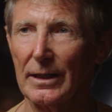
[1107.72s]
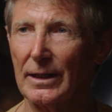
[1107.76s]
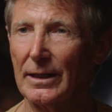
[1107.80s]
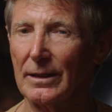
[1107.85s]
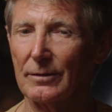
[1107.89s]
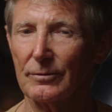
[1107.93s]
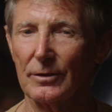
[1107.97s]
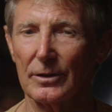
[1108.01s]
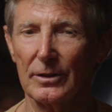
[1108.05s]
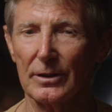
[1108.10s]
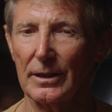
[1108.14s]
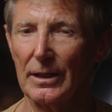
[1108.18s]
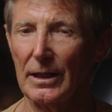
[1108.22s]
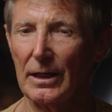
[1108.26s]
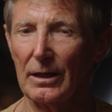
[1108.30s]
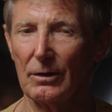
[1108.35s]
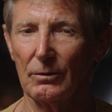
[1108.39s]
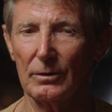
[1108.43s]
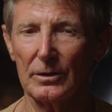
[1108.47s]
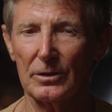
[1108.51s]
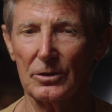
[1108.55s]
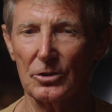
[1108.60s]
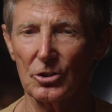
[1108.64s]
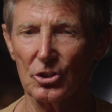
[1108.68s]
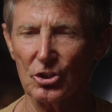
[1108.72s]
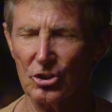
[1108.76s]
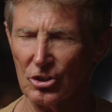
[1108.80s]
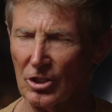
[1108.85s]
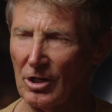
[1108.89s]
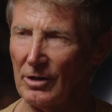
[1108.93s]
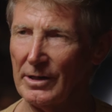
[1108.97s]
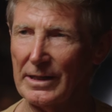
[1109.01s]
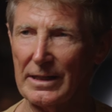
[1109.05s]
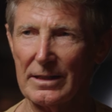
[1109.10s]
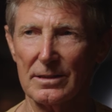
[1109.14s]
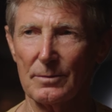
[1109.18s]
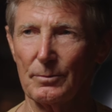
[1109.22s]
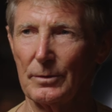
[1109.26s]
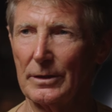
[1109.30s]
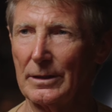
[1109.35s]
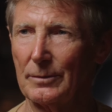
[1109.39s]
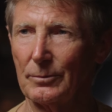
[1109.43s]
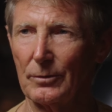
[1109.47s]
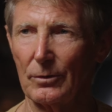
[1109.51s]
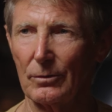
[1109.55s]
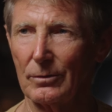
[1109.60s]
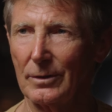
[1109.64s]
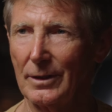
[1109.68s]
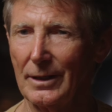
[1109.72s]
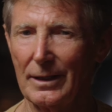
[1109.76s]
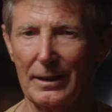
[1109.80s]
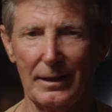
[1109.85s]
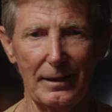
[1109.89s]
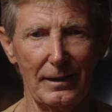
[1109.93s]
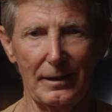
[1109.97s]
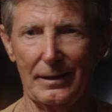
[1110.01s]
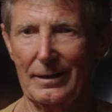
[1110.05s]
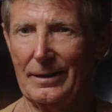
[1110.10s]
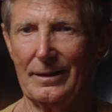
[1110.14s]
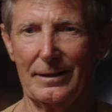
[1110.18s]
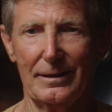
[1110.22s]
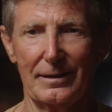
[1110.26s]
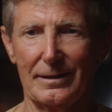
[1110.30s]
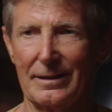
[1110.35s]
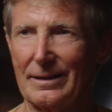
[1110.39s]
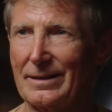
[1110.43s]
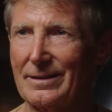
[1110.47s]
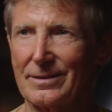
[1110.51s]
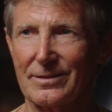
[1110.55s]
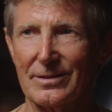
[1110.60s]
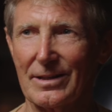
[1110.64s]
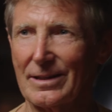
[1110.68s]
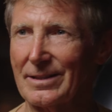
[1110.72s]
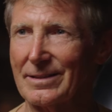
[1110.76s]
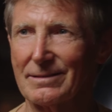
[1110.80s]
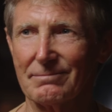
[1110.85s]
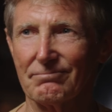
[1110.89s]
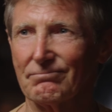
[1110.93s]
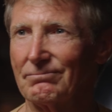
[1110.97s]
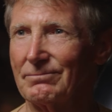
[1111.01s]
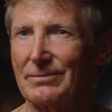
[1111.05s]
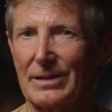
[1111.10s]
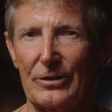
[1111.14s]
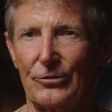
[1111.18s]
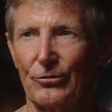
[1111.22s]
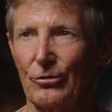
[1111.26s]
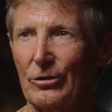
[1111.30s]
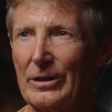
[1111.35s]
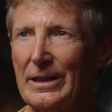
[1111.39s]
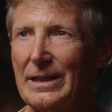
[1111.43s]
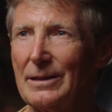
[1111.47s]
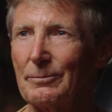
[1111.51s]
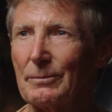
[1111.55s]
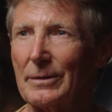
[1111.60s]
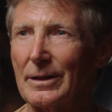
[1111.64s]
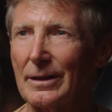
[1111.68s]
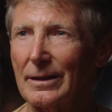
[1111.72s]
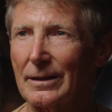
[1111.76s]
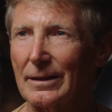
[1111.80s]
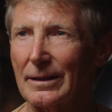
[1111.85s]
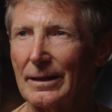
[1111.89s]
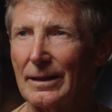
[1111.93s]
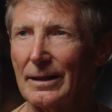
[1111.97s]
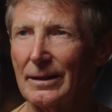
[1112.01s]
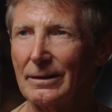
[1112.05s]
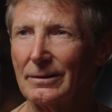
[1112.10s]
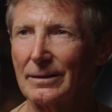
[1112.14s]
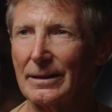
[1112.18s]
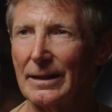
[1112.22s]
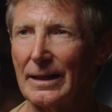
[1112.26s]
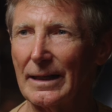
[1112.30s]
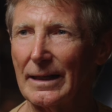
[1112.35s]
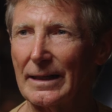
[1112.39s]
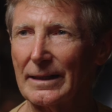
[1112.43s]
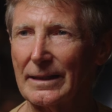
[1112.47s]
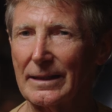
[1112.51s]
you know, and showing it to people, it's just a dream, you know.